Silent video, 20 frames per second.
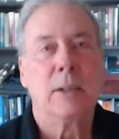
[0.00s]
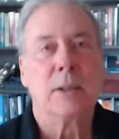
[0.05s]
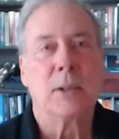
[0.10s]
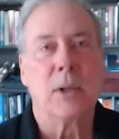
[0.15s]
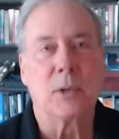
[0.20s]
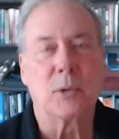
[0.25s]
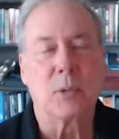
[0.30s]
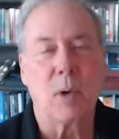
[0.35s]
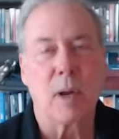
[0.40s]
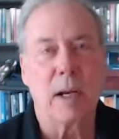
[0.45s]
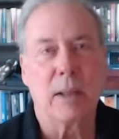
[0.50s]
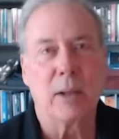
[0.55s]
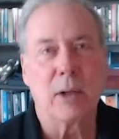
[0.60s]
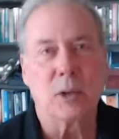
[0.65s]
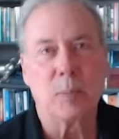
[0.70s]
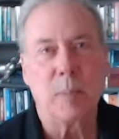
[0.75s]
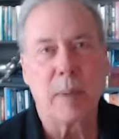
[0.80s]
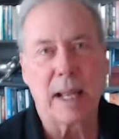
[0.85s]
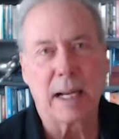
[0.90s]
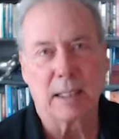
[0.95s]
So it's one of
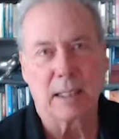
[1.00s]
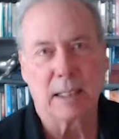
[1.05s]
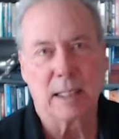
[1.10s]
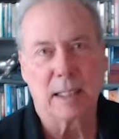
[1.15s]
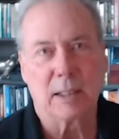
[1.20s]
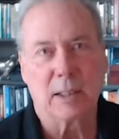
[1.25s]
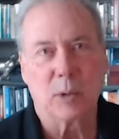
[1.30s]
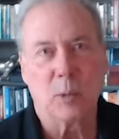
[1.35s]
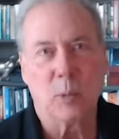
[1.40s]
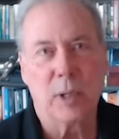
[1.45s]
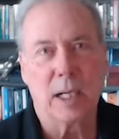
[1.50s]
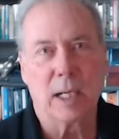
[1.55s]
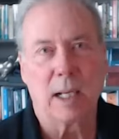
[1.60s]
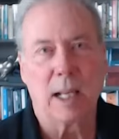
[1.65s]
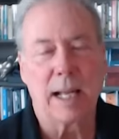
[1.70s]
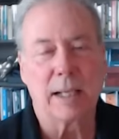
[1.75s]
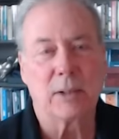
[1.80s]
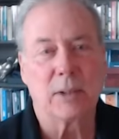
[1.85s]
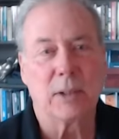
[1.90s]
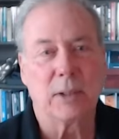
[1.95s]
those bet a little to win a
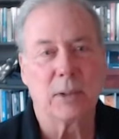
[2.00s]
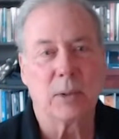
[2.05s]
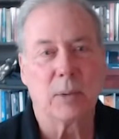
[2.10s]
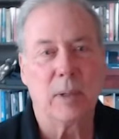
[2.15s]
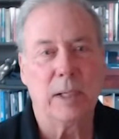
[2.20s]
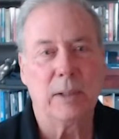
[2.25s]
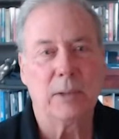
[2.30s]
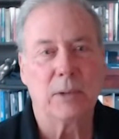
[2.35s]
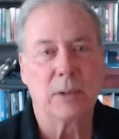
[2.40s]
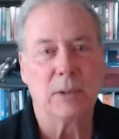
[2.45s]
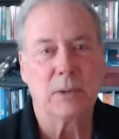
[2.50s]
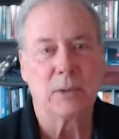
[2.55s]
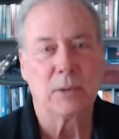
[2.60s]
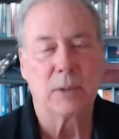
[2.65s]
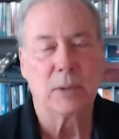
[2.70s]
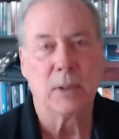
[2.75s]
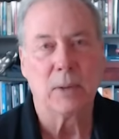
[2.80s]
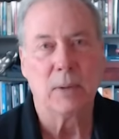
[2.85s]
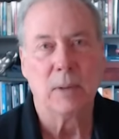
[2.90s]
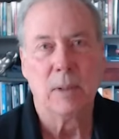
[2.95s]
lot situations.
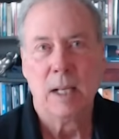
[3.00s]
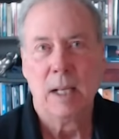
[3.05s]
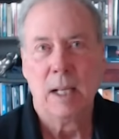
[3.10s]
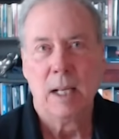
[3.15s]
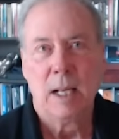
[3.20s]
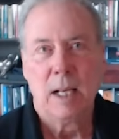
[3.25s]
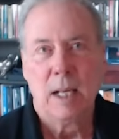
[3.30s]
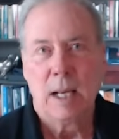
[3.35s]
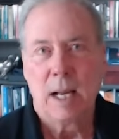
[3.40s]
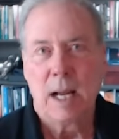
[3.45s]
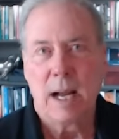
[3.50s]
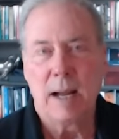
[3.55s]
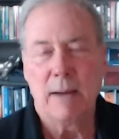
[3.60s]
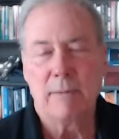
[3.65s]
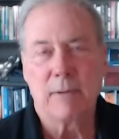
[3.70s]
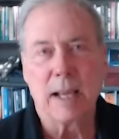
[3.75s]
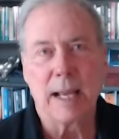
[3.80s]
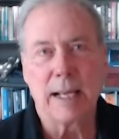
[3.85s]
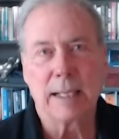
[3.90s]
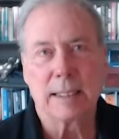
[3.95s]
So
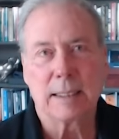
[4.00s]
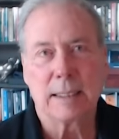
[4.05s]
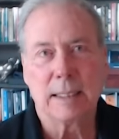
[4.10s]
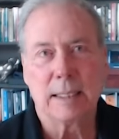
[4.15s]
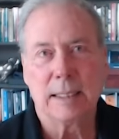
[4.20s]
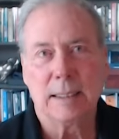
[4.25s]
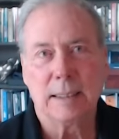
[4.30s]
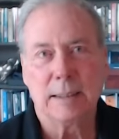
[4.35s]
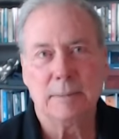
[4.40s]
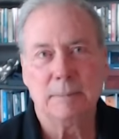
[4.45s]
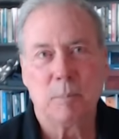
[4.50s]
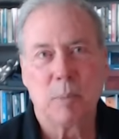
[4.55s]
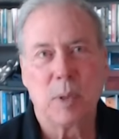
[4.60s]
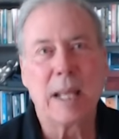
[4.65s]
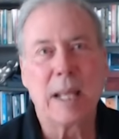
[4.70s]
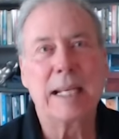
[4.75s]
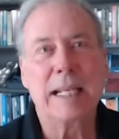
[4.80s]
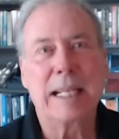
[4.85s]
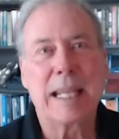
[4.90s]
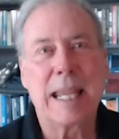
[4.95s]
I've got uh,
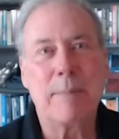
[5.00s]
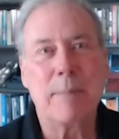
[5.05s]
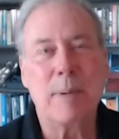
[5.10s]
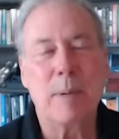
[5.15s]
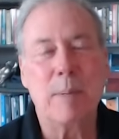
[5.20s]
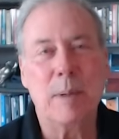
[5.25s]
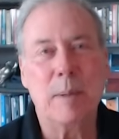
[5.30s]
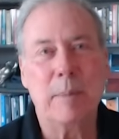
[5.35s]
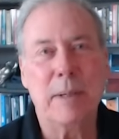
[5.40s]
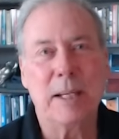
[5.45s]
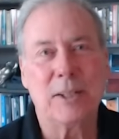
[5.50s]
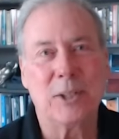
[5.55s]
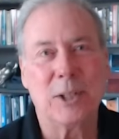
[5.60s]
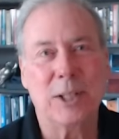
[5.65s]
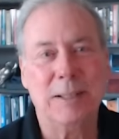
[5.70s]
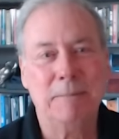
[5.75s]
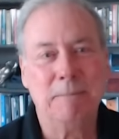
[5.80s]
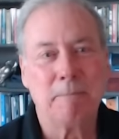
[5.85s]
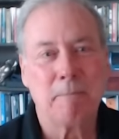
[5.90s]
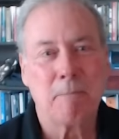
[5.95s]
plenty keeping me
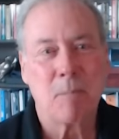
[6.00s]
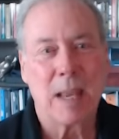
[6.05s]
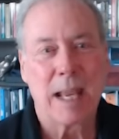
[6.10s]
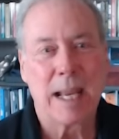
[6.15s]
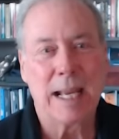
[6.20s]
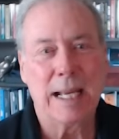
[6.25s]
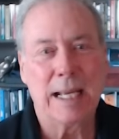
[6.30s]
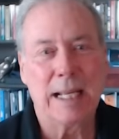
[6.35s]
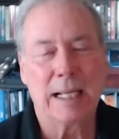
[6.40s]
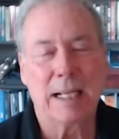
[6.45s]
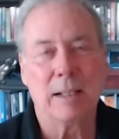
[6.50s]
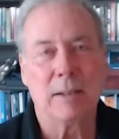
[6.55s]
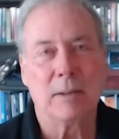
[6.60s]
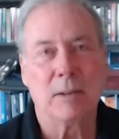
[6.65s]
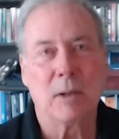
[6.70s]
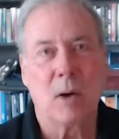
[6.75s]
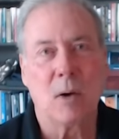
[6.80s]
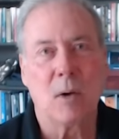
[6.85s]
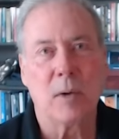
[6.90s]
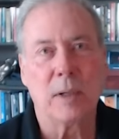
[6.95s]
busy, and I
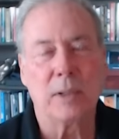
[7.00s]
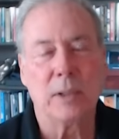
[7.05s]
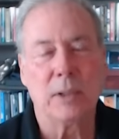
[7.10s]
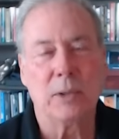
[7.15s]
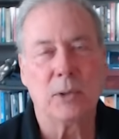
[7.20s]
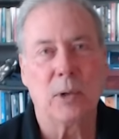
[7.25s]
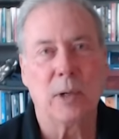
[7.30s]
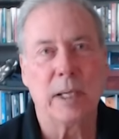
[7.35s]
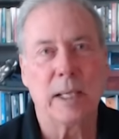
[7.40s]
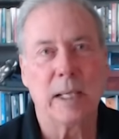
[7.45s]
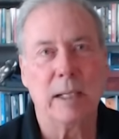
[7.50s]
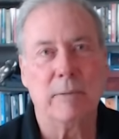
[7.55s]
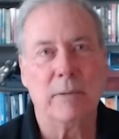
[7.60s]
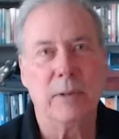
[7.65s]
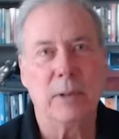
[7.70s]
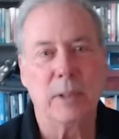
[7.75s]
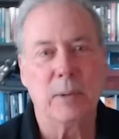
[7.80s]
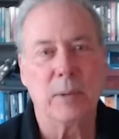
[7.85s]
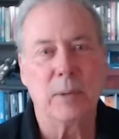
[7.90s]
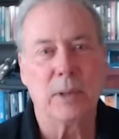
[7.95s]
always enjoy
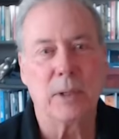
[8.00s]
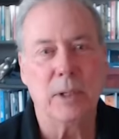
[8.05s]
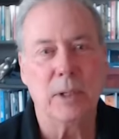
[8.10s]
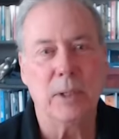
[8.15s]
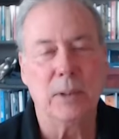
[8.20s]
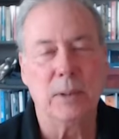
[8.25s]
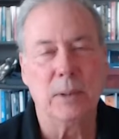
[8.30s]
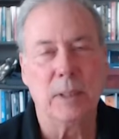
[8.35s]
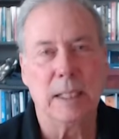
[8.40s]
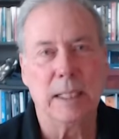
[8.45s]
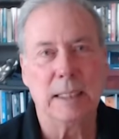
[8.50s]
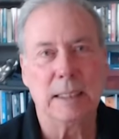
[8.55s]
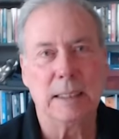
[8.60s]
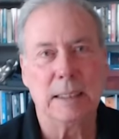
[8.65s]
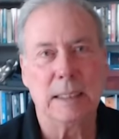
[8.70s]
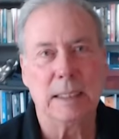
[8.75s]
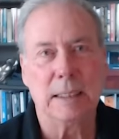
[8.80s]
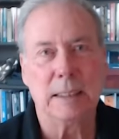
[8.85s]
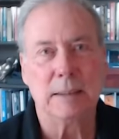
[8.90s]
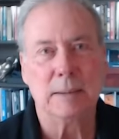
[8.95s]
interviewing with you.
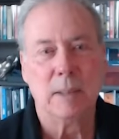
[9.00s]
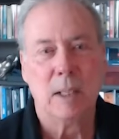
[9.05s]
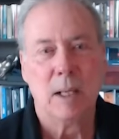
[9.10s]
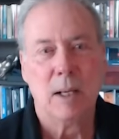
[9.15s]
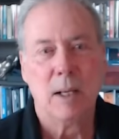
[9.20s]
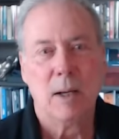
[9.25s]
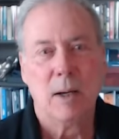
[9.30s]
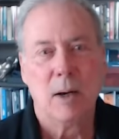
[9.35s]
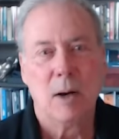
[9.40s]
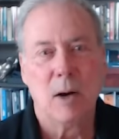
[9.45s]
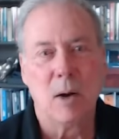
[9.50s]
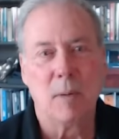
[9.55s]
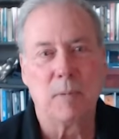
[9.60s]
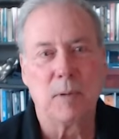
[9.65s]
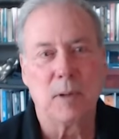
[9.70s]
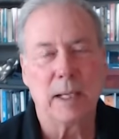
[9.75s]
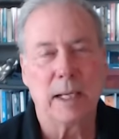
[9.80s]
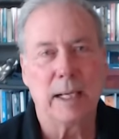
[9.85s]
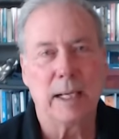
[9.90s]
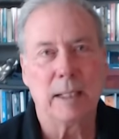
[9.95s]
And uh,
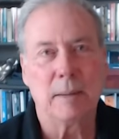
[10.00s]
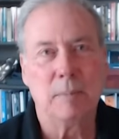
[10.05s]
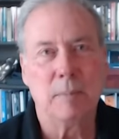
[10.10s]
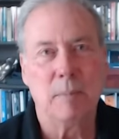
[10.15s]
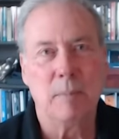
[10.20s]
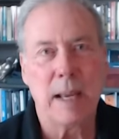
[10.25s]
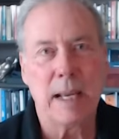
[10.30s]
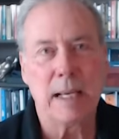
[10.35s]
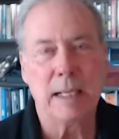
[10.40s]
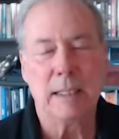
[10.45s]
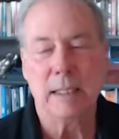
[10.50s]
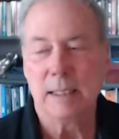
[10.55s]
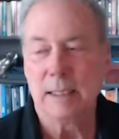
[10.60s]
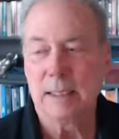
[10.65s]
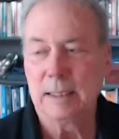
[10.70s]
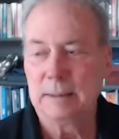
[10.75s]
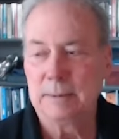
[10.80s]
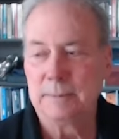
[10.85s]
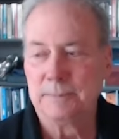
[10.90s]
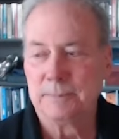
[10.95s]
hopefully I made
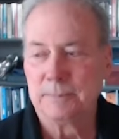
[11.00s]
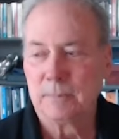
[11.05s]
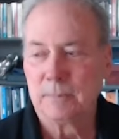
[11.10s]
uh,